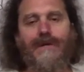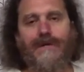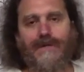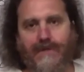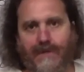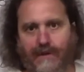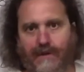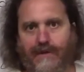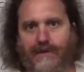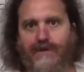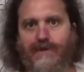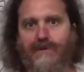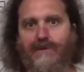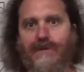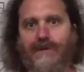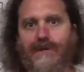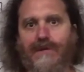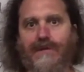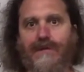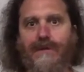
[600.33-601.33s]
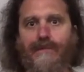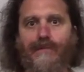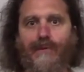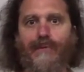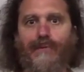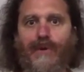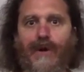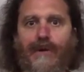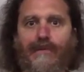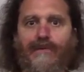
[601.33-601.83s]
So let's do this simpler
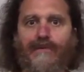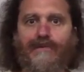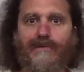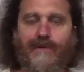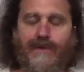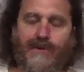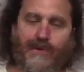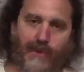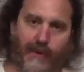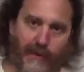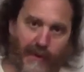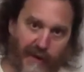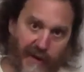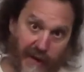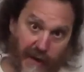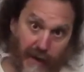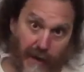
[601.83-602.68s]
problem first where we can